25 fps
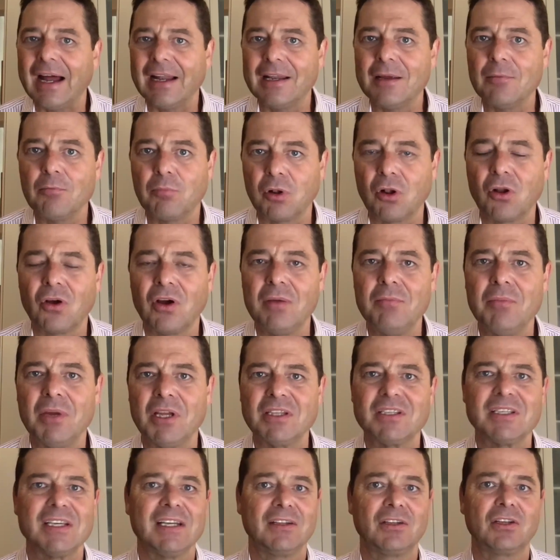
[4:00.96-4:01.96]

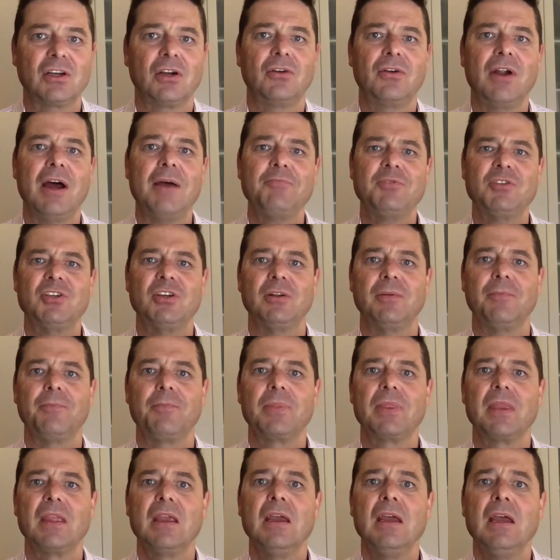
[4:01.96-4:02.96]
unemployment and corruption.
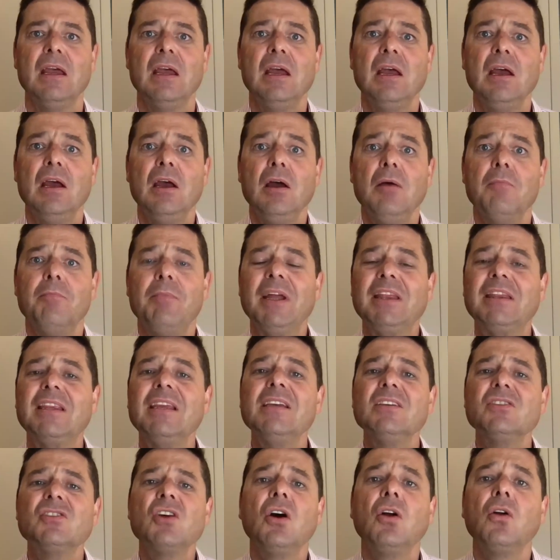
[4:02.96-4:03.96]
But
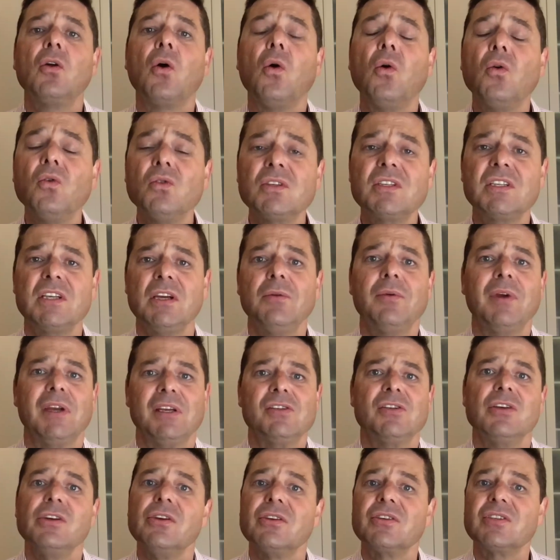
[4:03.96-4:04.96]
these are also
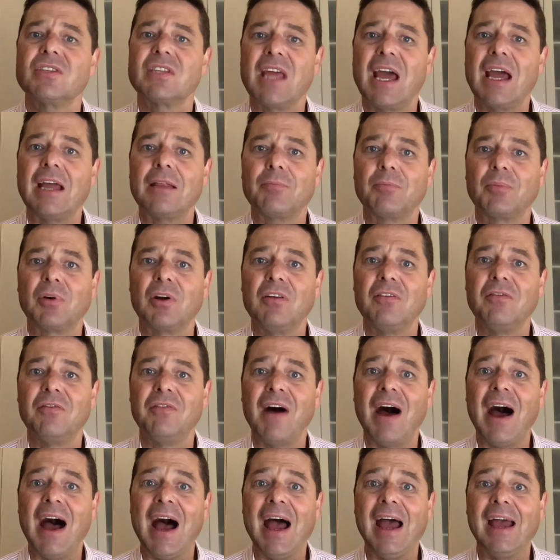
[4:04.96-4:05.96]
issues that
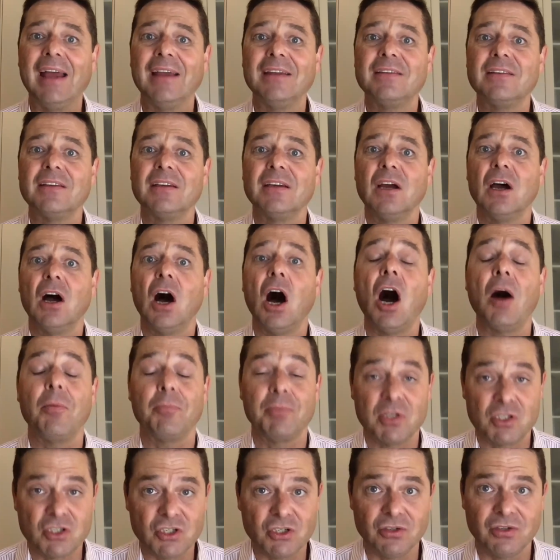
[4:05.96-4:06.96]
provide
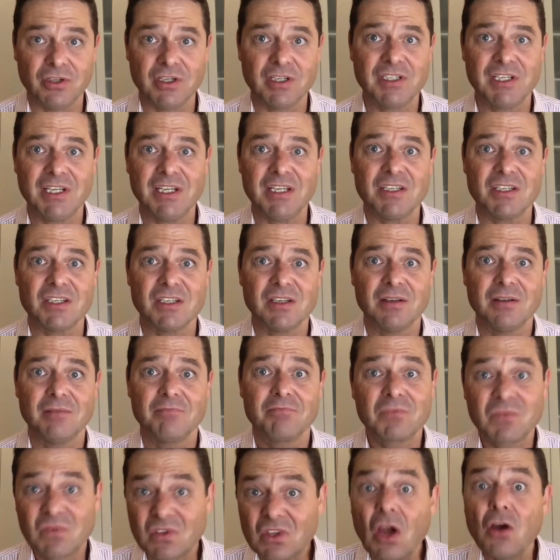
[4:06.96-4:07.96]
opportunities.
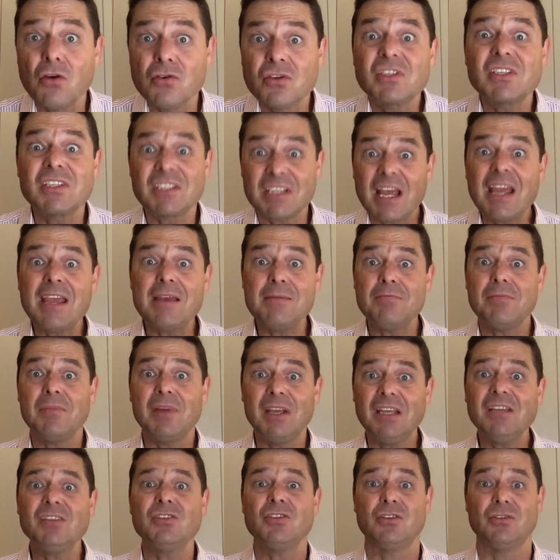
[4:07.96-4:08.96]
Those same
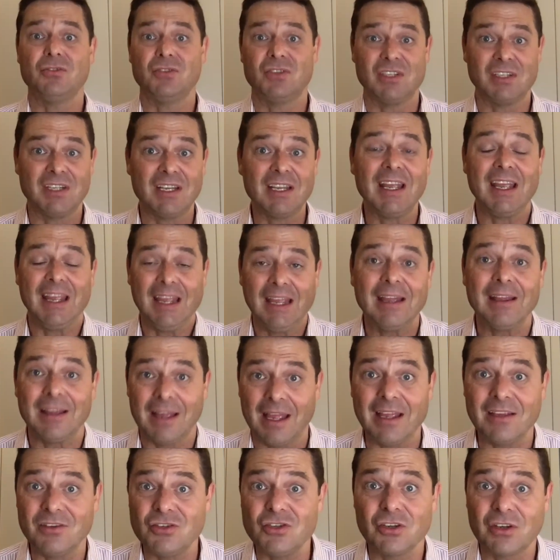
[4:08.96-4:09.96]
issues, and
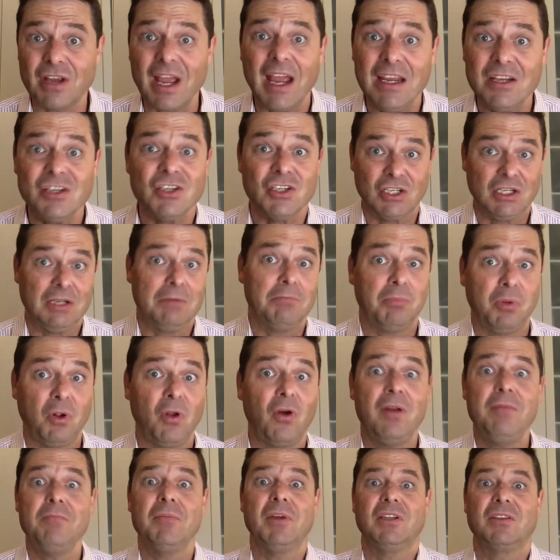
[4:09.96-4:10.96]
education,
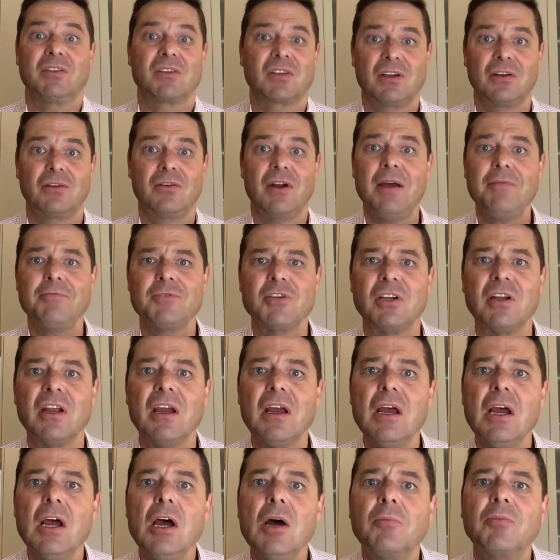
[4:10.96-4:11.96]
employment, corruption,
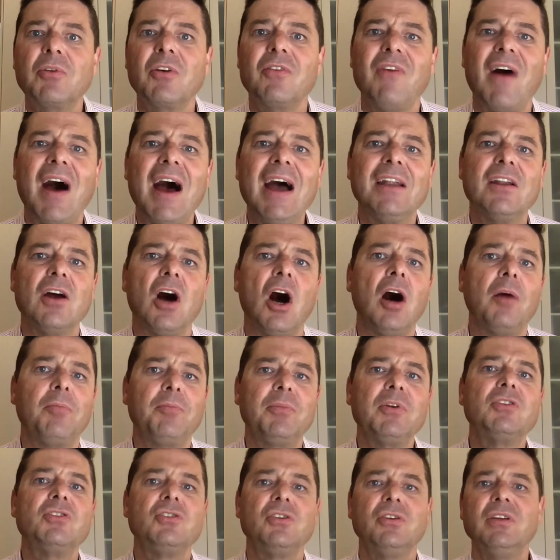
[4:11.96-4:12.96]
provide
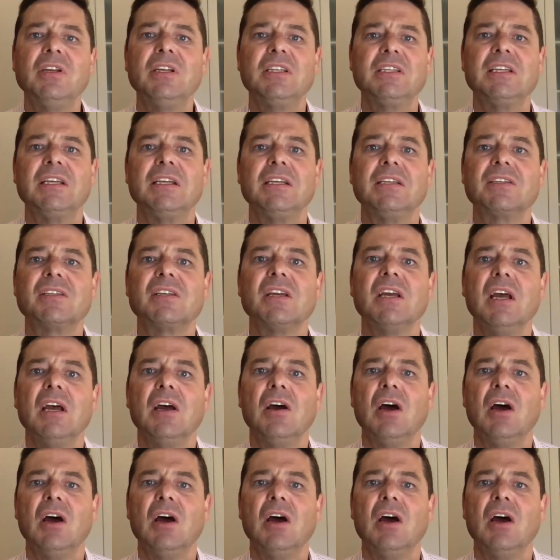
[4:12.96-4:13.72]
opportunities